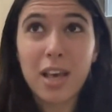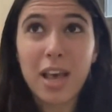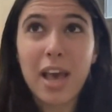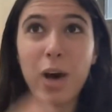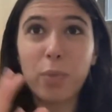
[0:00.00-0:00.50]

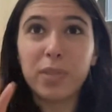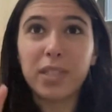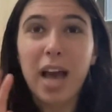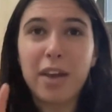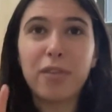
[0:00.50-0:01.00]

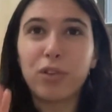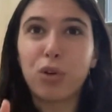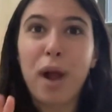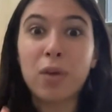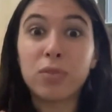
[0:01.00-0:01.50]
helped kind of
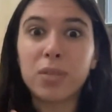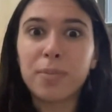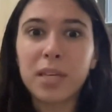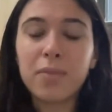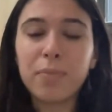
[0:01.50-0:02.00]
ground
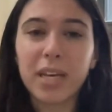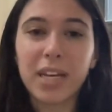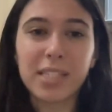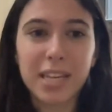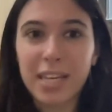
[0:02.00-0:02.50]
me
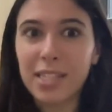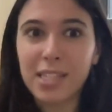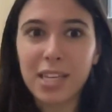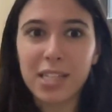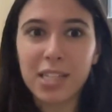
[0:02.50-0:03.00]
because it
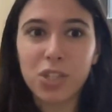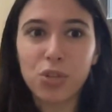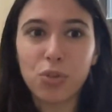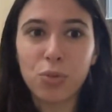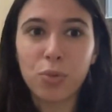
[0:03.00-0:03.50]
is easy
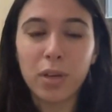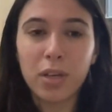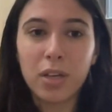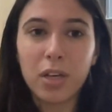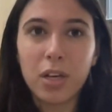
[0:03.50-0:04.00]
to
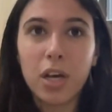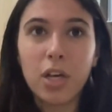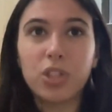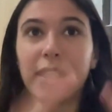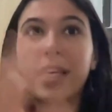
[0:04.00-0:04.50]

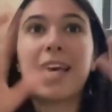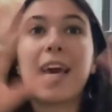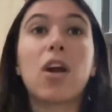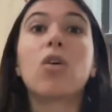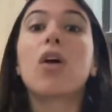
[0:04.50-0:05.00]
just
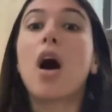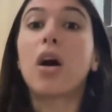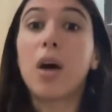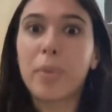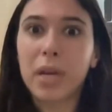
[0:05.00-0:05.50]
get all
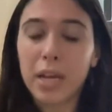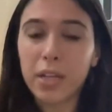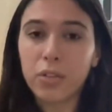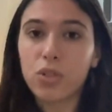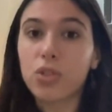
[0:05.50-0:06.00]
caught up in it
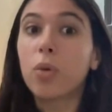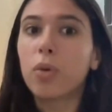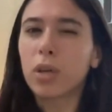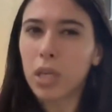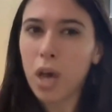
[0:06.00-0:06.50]

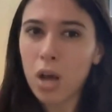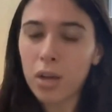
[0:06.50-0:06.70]
so early on.